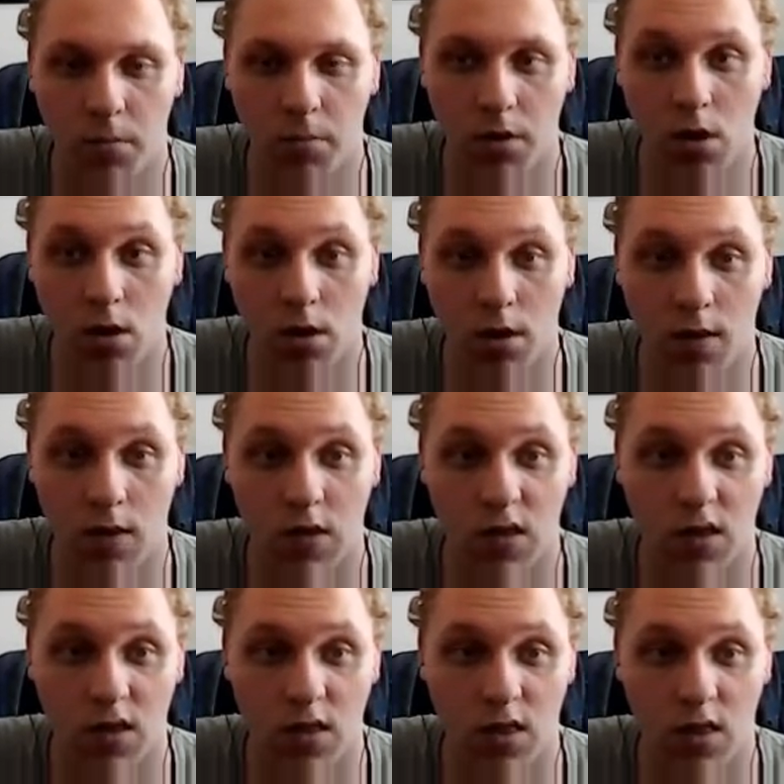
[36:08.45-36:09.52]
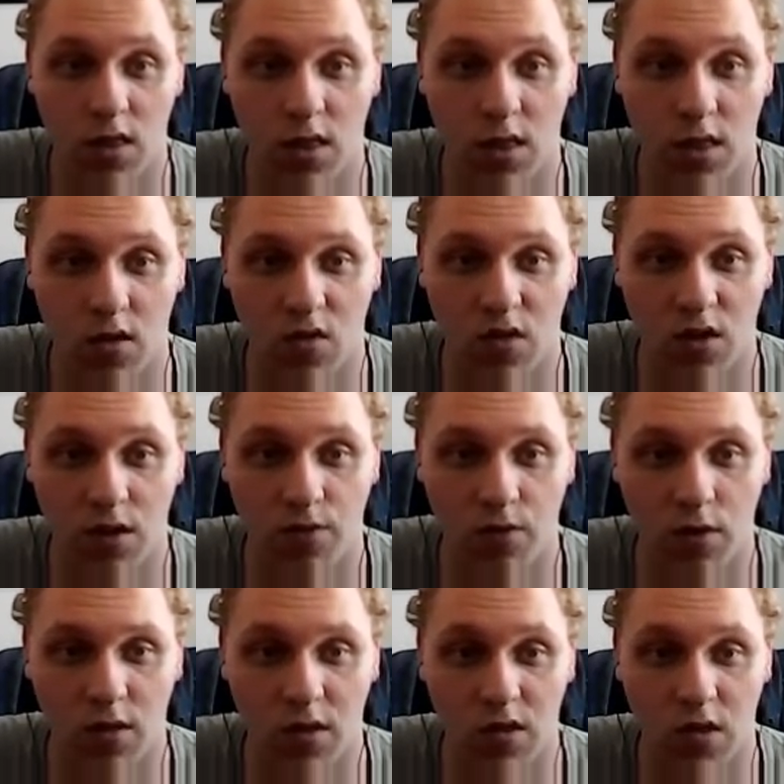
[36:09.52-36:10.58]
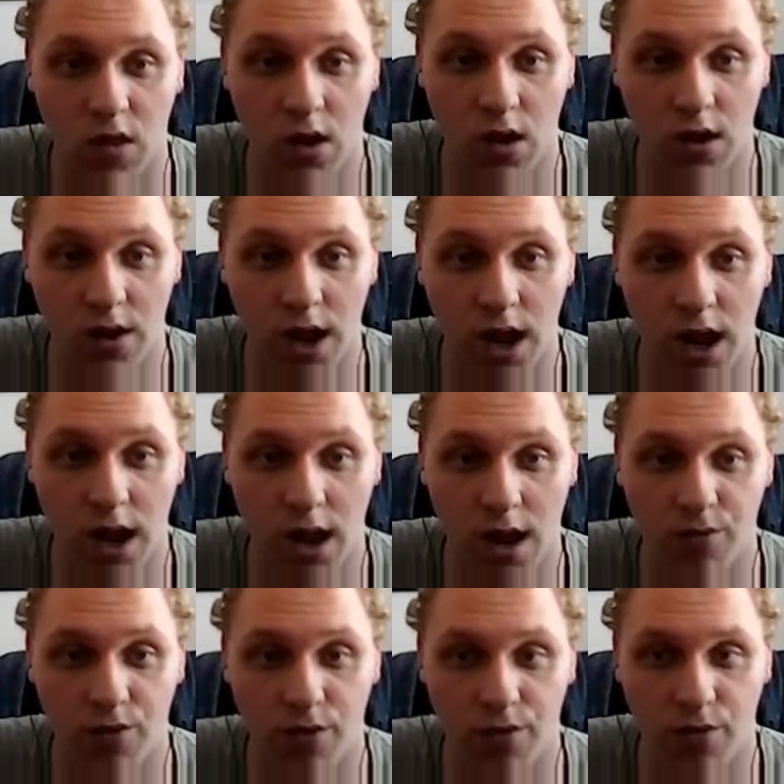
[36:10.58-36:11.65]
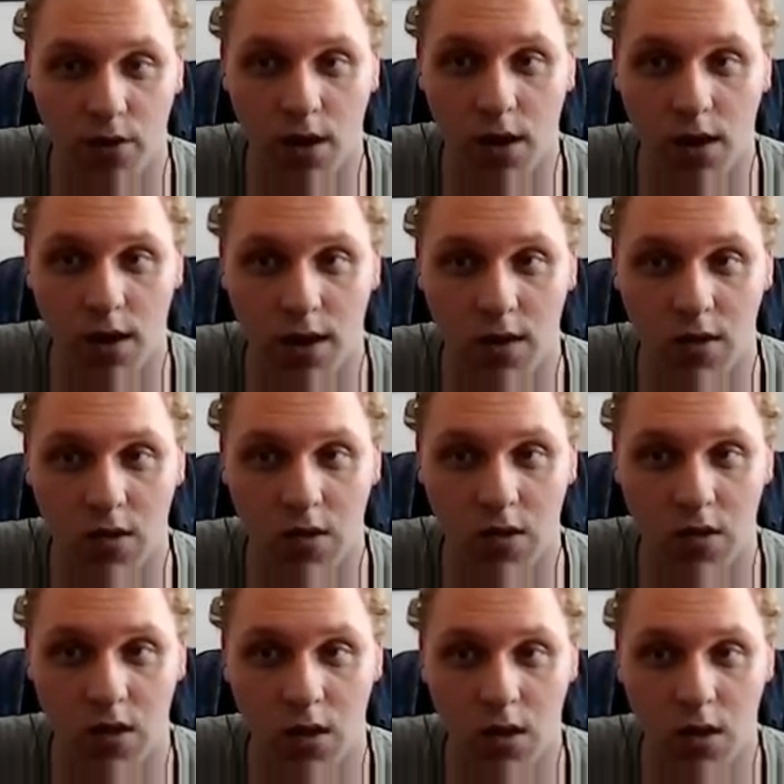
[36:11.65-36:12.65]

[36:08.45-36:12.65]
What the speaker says: but there's a difference. They have different lines.